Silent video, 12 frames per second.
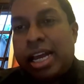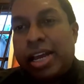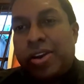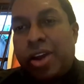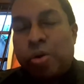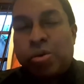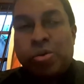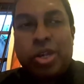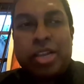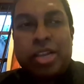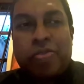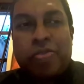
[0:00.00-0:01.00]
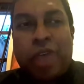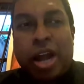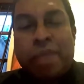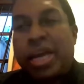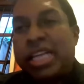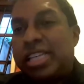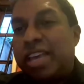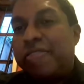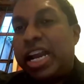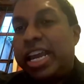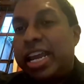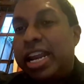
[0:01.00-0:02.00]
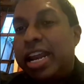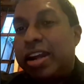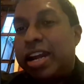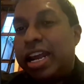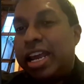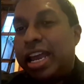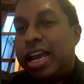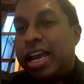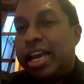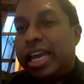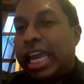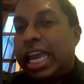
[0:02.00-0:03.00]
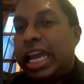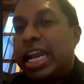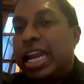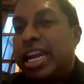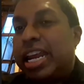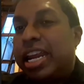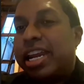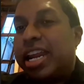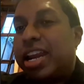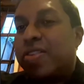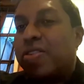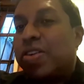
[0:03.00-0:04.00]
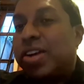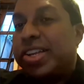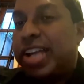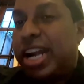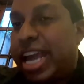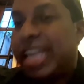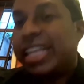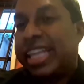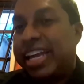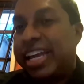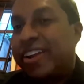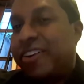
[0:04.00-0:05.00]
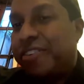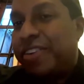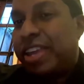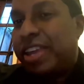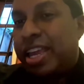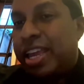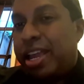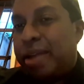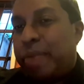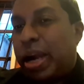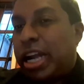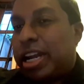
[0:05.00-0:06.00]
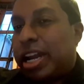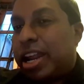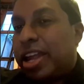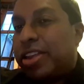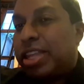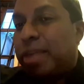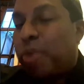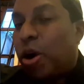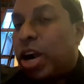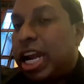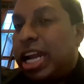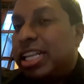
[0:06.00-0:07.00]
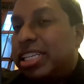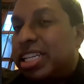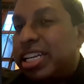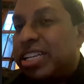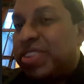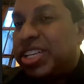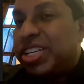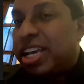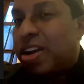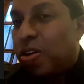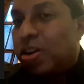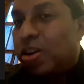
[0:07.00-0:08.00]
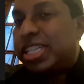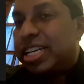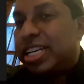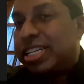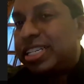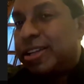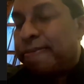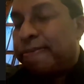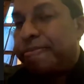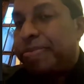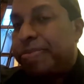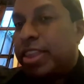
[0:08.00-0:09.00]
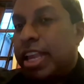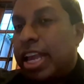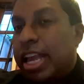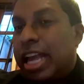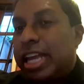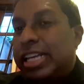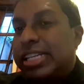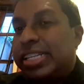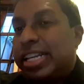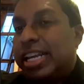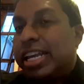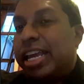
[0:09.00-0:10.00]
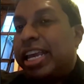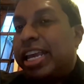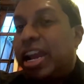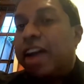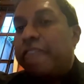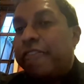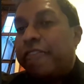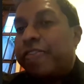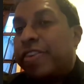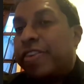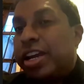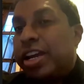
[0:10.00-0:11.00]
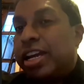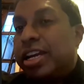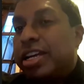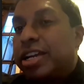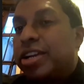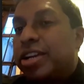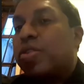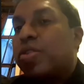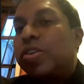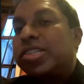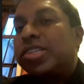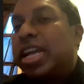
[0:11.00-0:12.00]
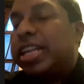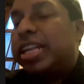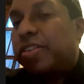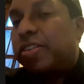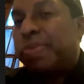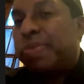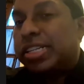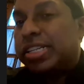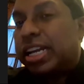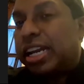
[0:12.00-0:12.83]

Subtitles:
Now, one might say, well, he didn't intend to cause the death, but the bodily injuries which he causes is enough to cause the death of the person,